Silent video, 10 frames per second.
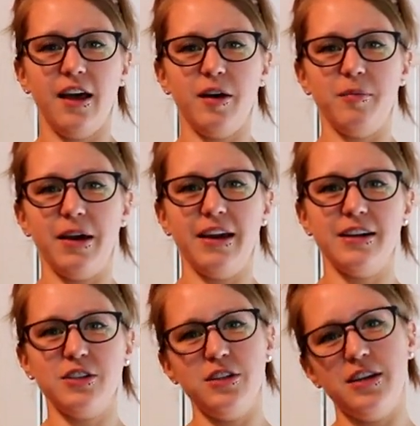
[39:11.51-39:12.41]
I
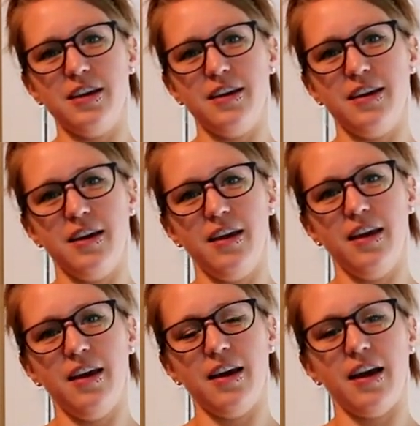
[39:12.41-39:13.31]
actually
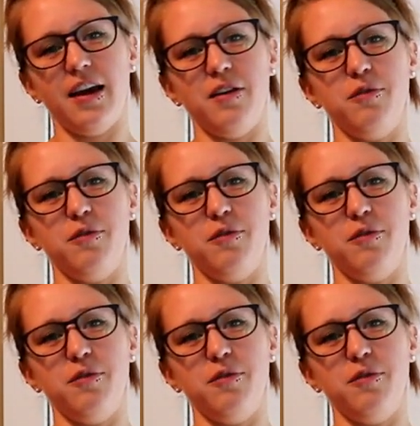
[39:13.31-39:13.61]
kind